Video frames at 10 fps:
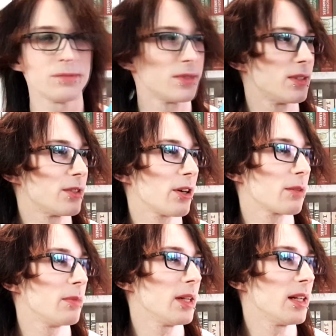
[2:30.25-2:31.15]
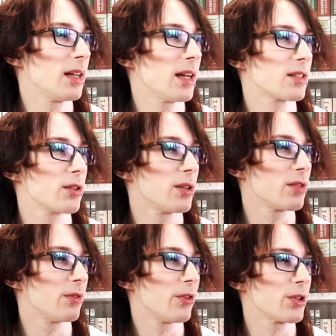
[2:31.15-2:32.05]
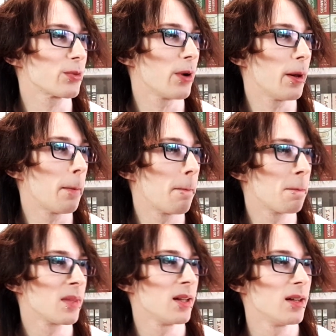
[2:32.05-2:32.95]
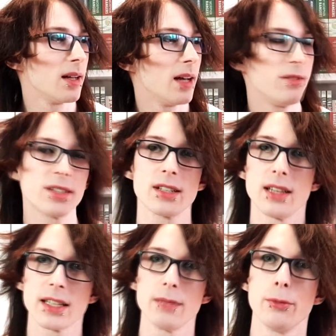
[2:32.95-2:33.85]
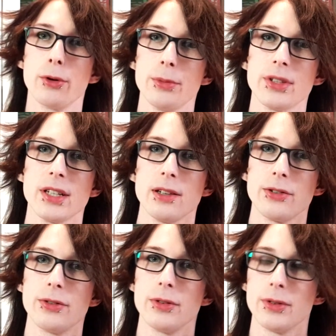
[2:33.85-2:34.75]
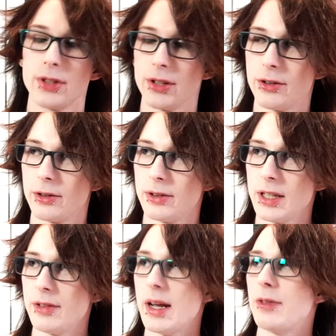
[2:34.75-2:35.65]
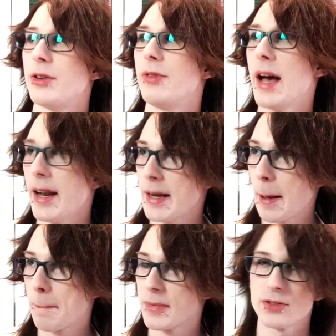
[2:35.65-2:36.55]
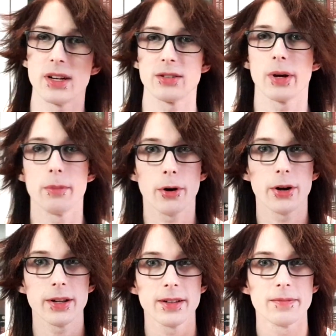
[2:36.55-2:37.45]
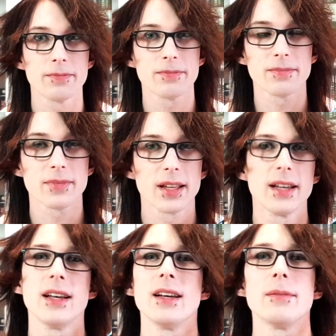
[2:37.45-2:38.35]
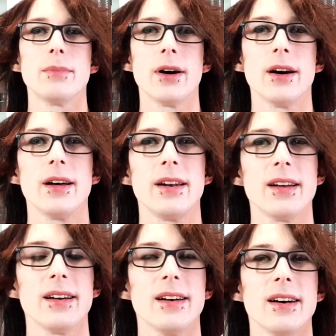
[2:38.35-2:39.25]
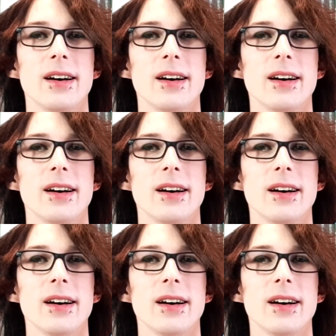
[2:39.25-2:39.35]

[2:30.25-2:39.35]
struck me as good as the first one, and this collected more material even after that, so that's why I bought it. But